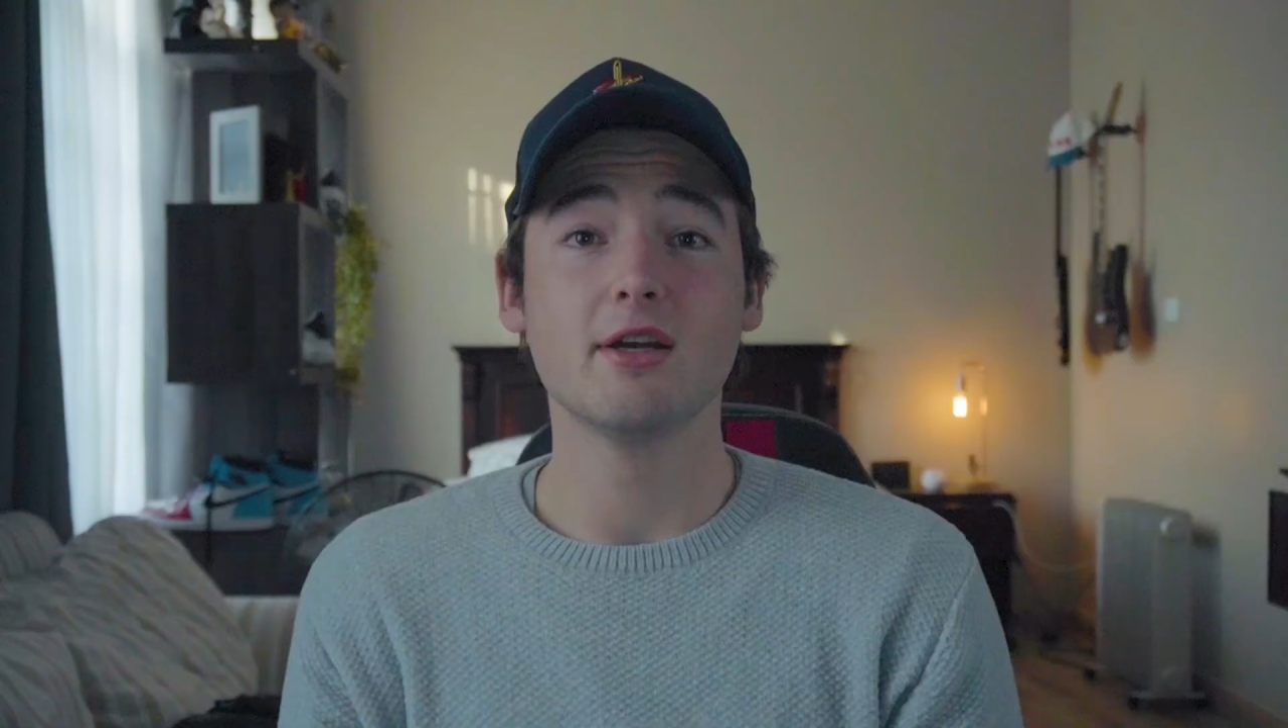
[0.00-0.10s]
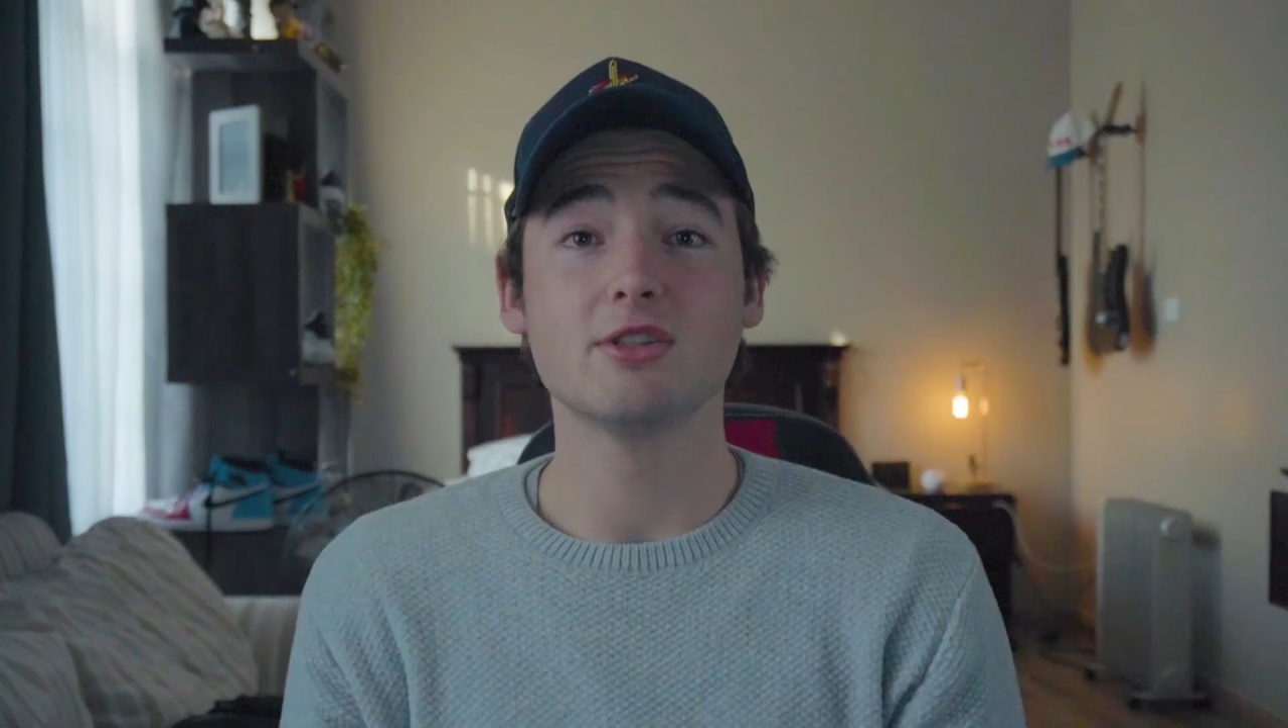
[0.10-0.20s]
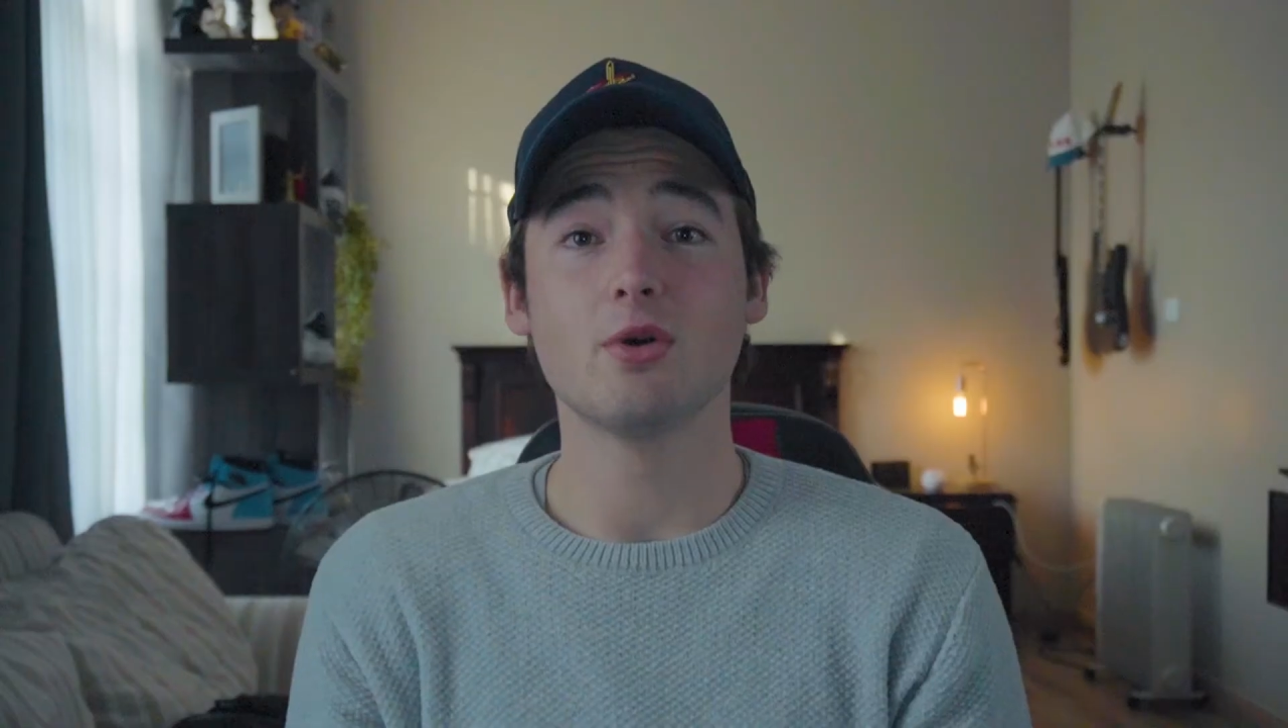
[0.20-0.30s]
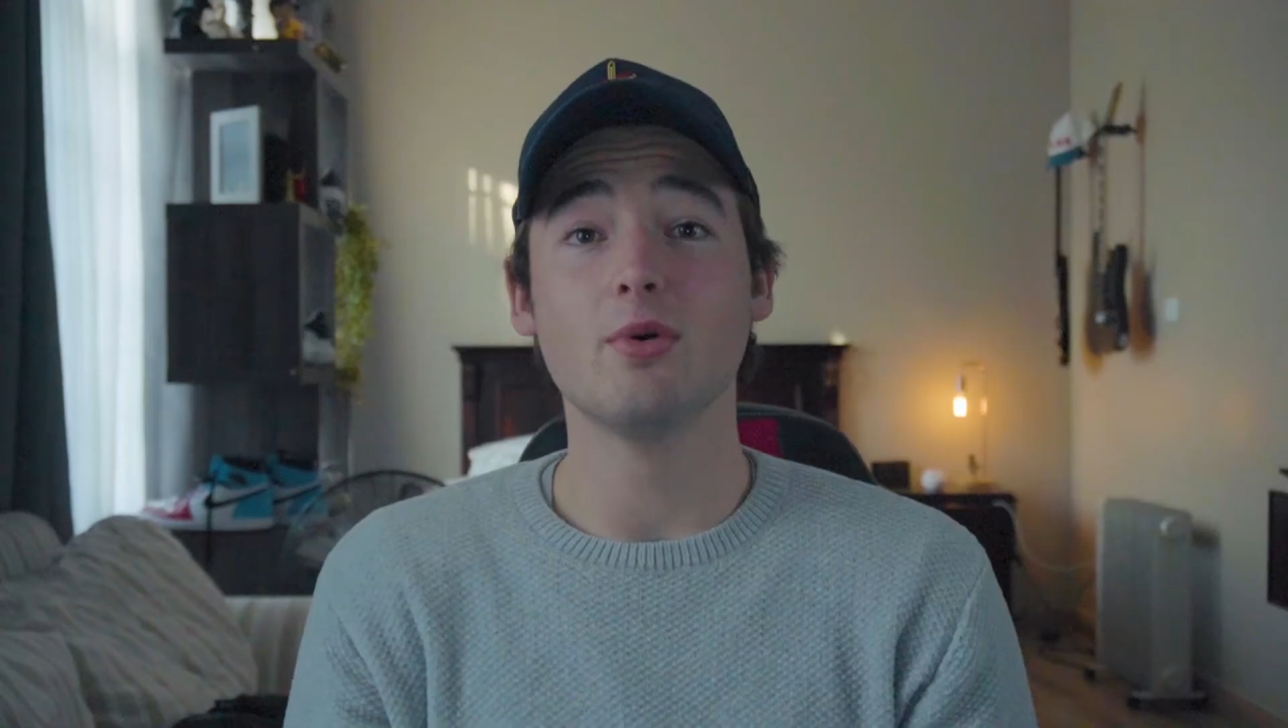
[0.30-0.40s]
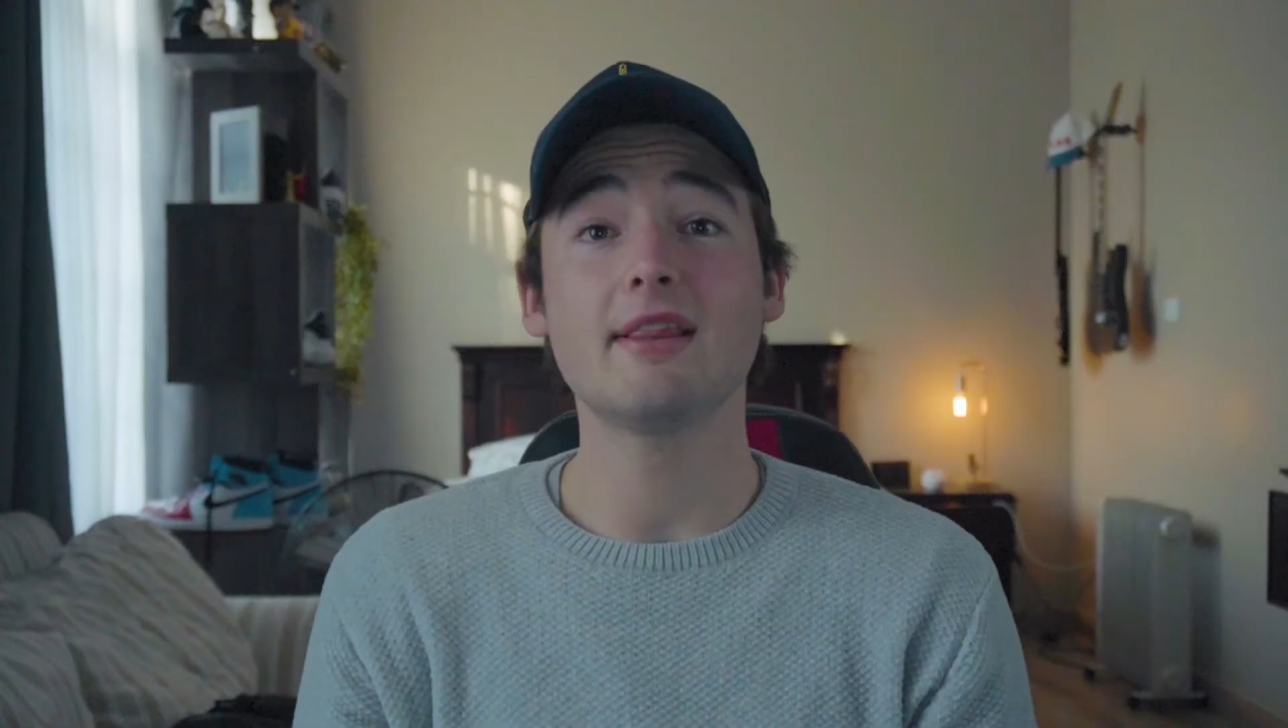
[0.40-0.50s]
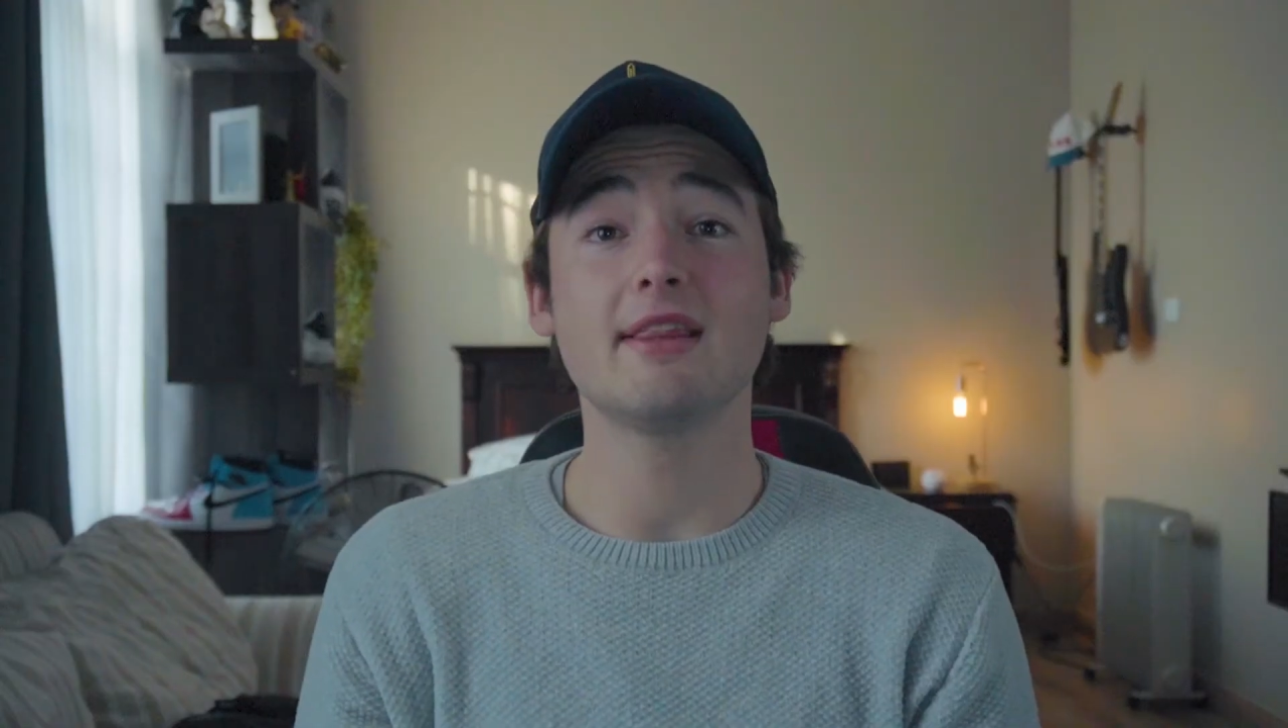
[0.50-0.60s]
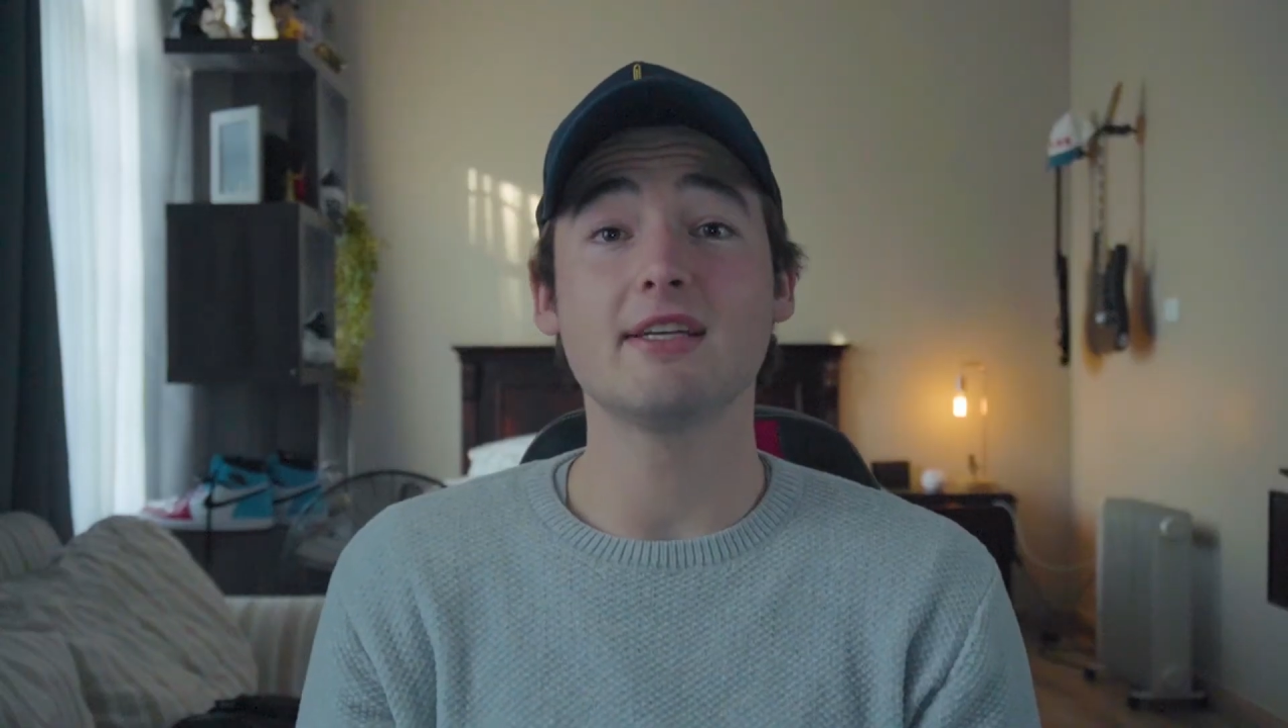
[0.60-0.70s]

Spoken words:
So with